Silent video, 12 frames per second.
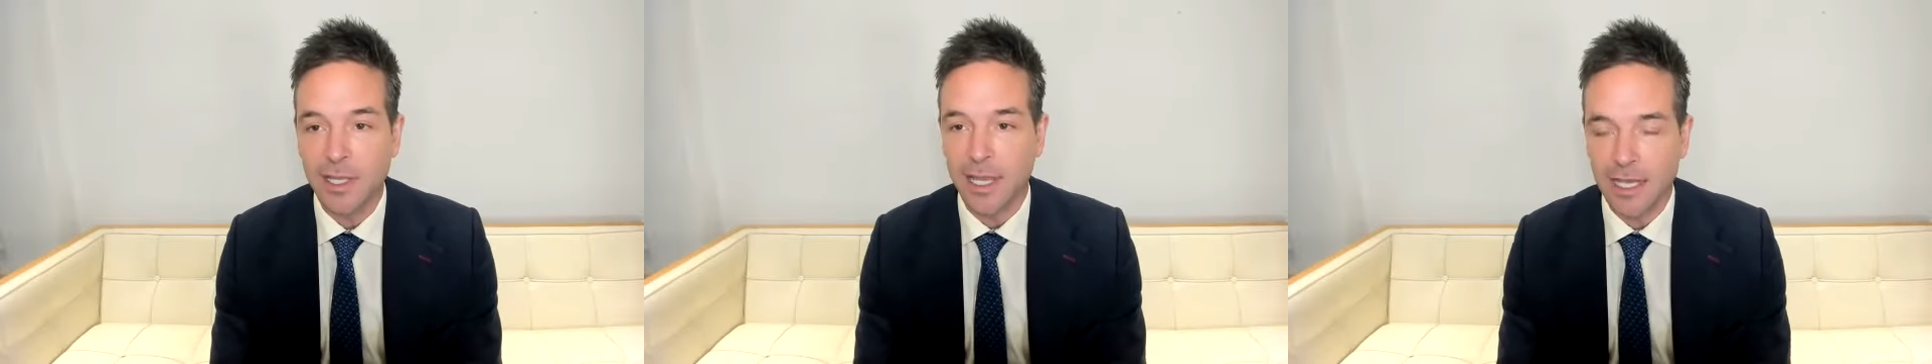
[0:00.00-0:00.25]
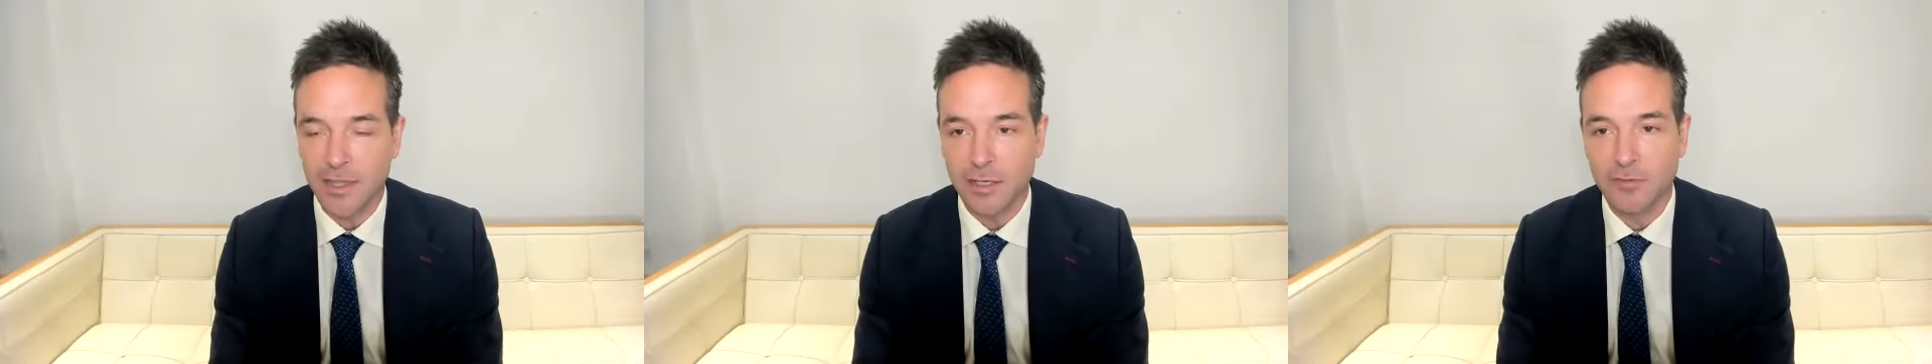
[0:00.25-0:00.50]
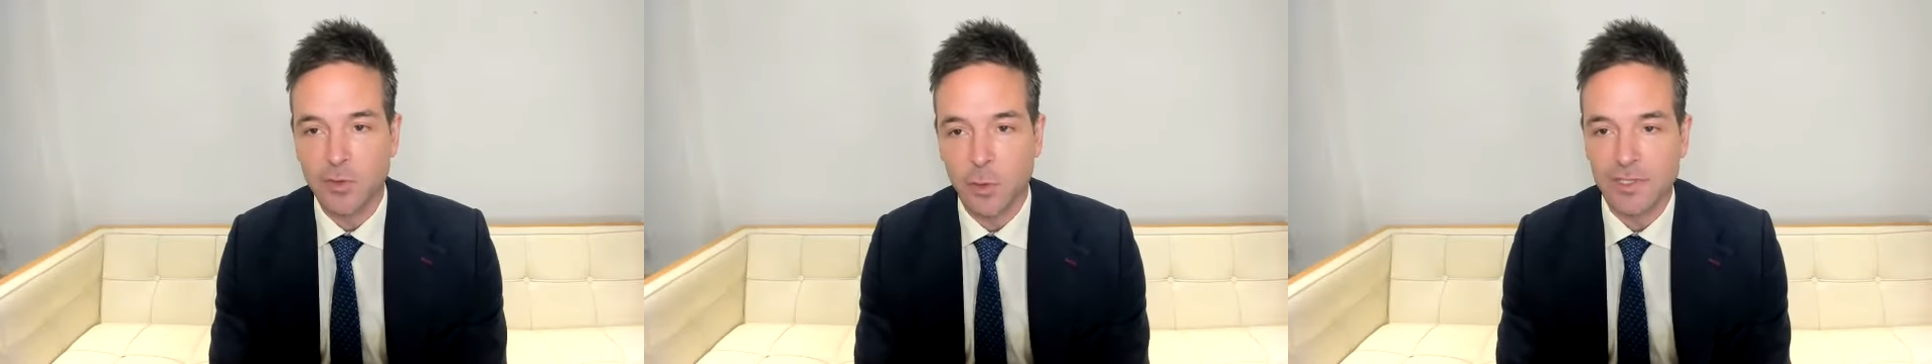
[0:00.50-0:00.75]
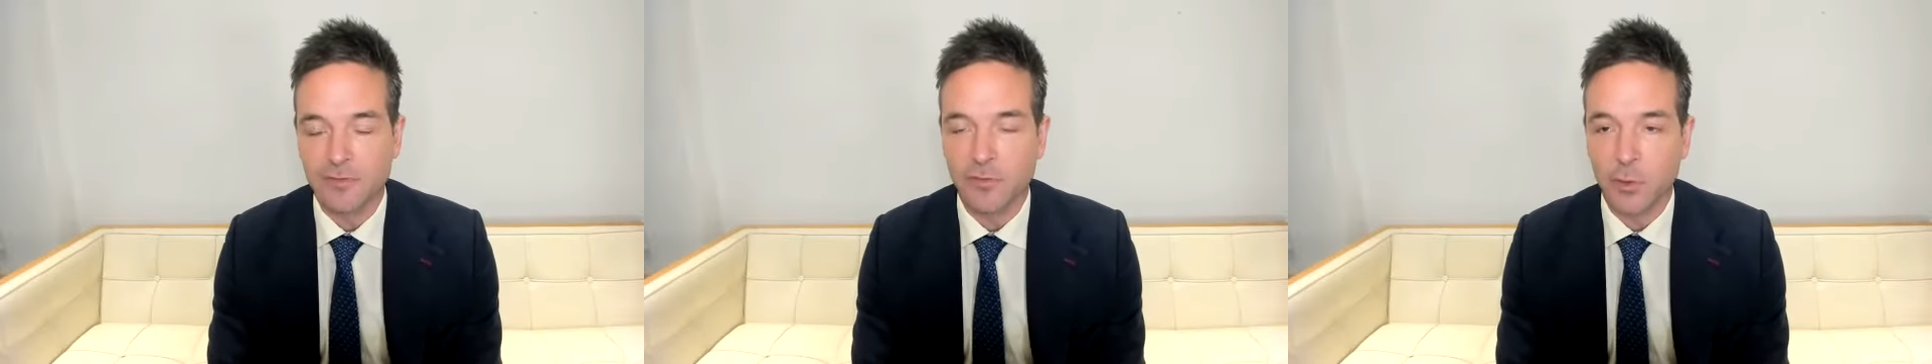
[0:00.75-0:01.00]
and then of
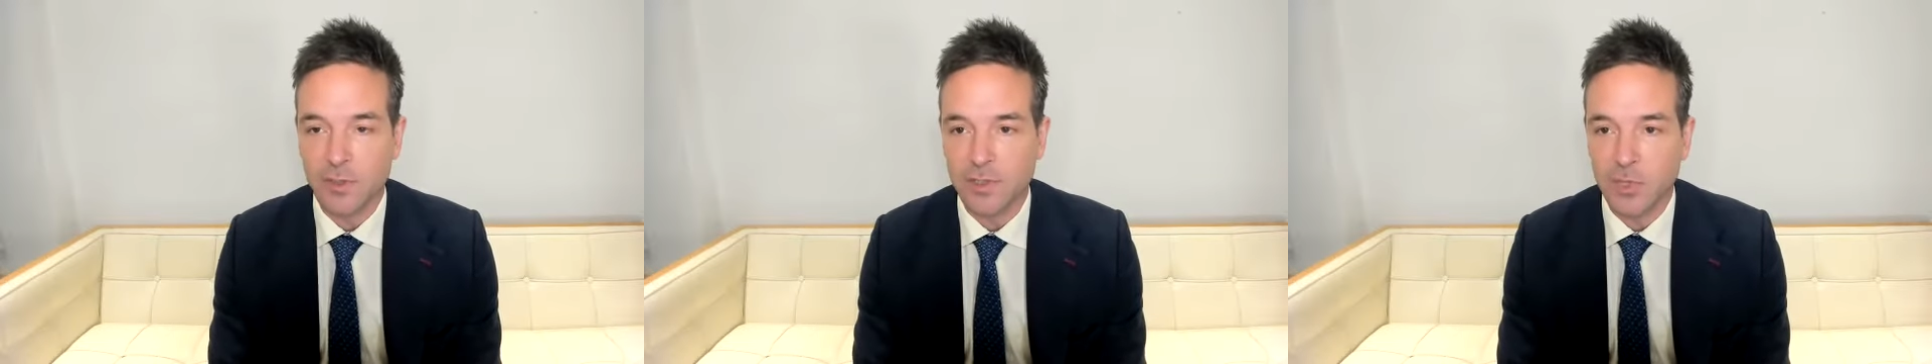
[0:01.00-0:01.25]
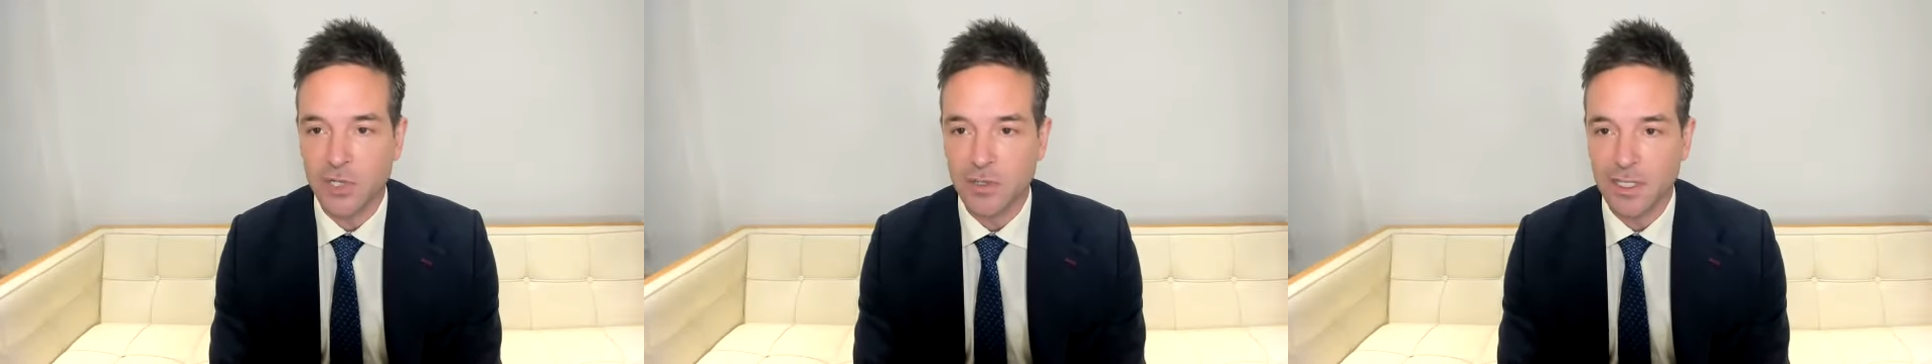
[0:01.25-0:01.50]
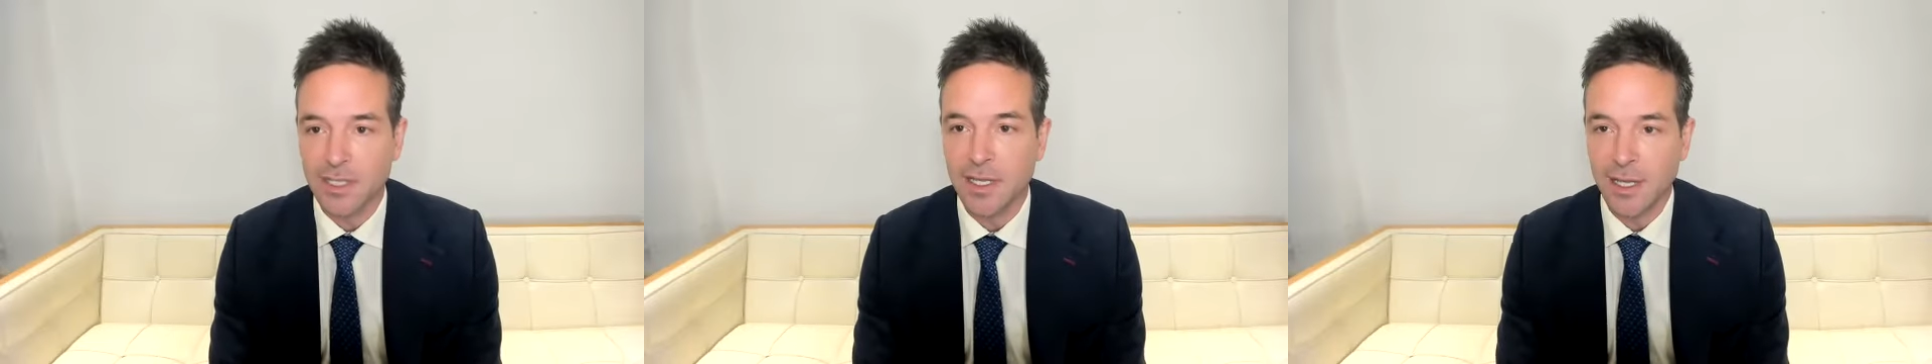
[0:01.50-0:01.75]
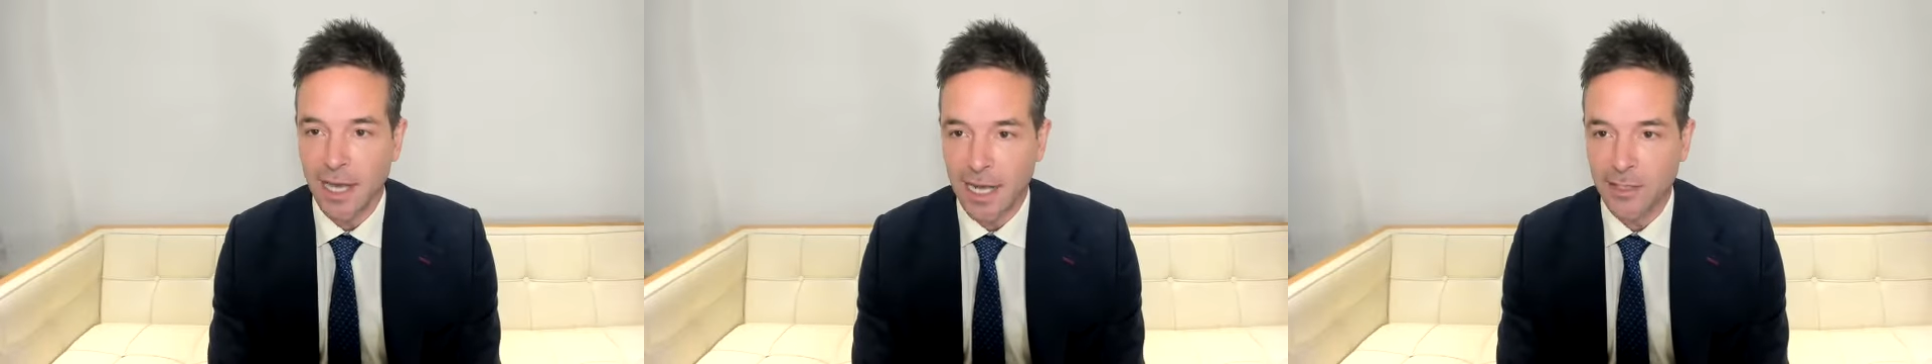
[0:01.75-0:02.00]
course enforceability
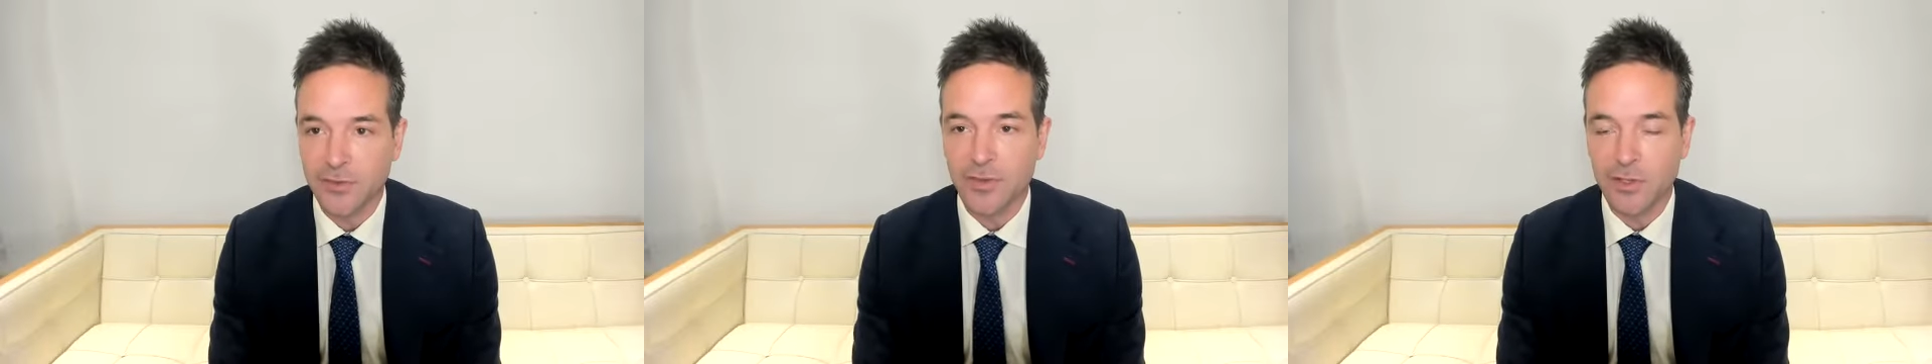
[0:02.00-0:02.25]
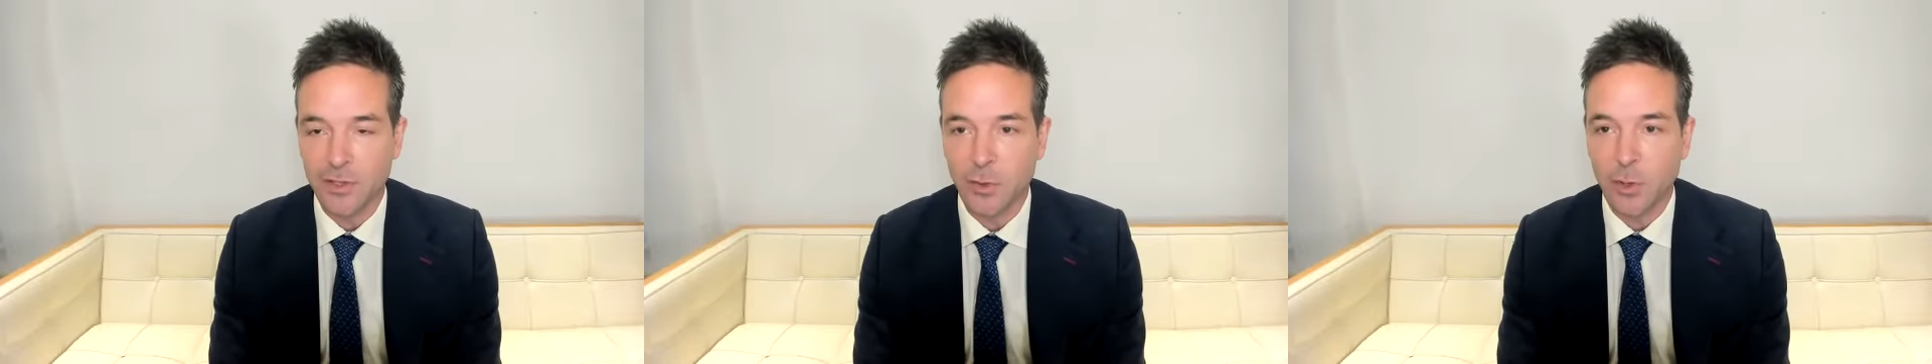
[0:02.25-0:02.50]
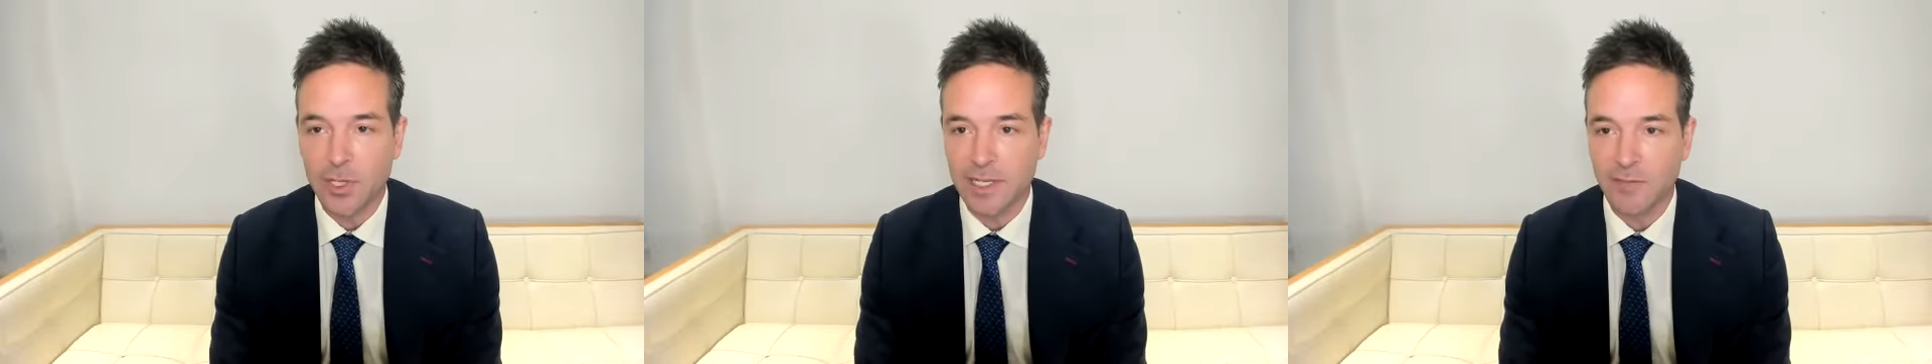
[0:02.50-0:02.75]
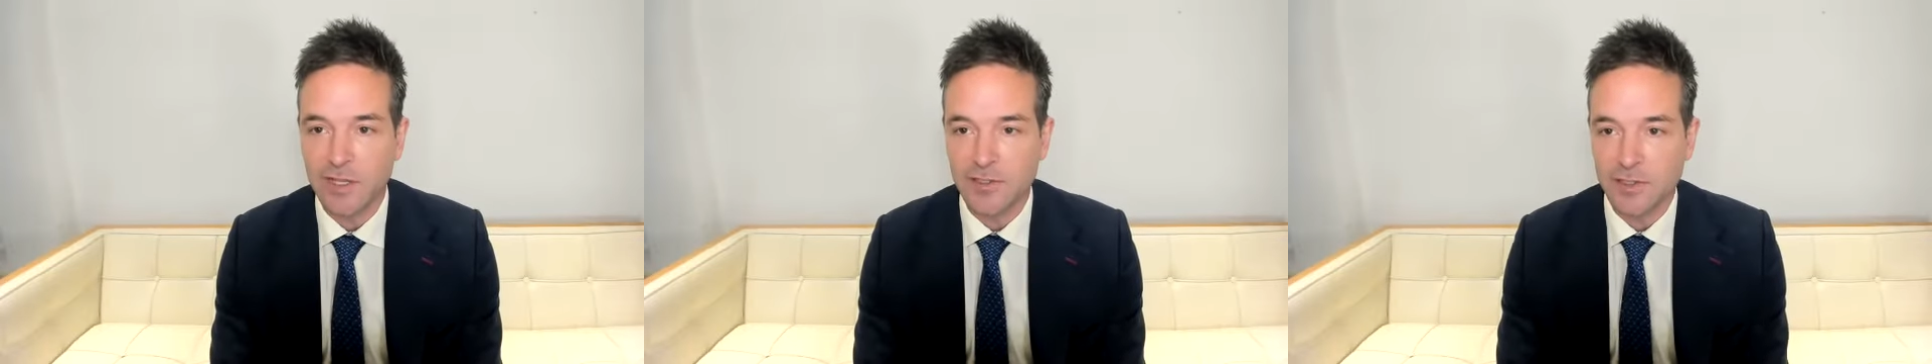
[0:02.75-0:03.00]
under the New York
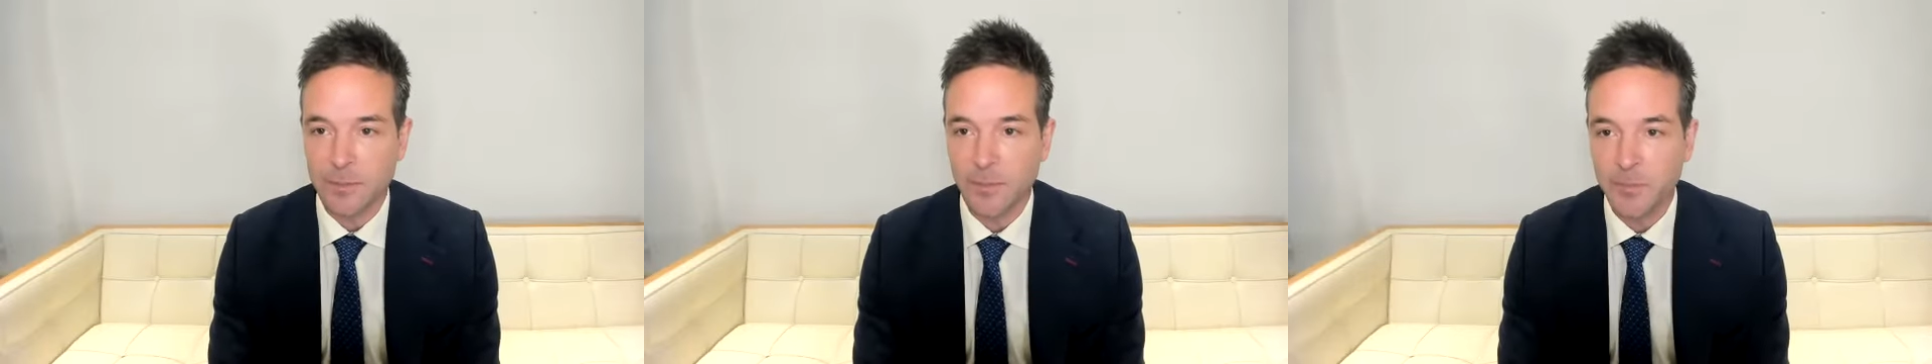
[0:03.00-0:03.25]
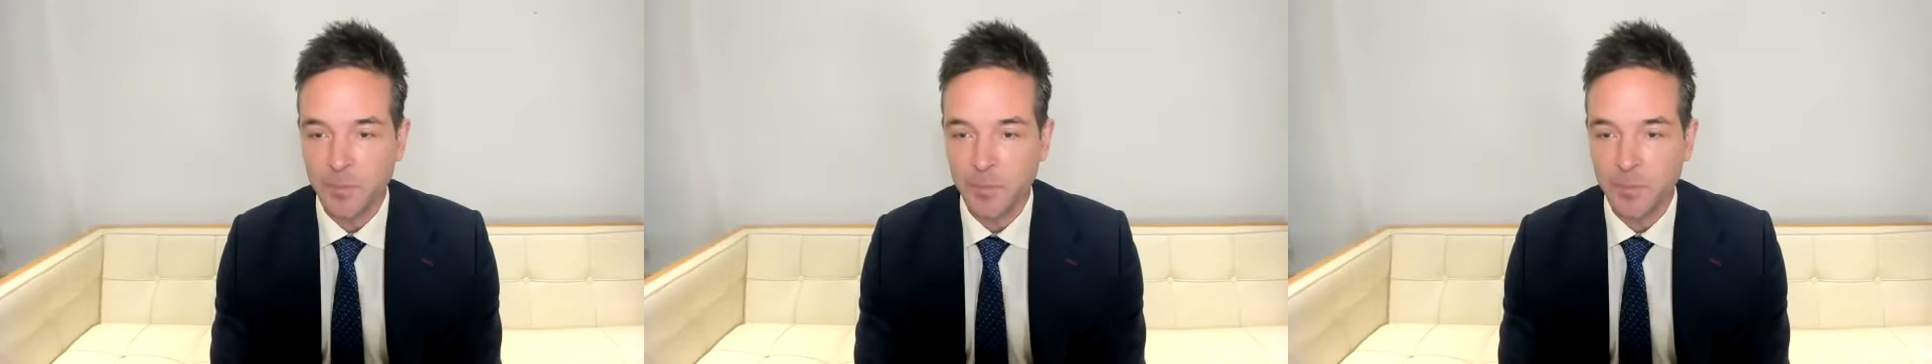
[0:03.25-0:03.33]
Convention.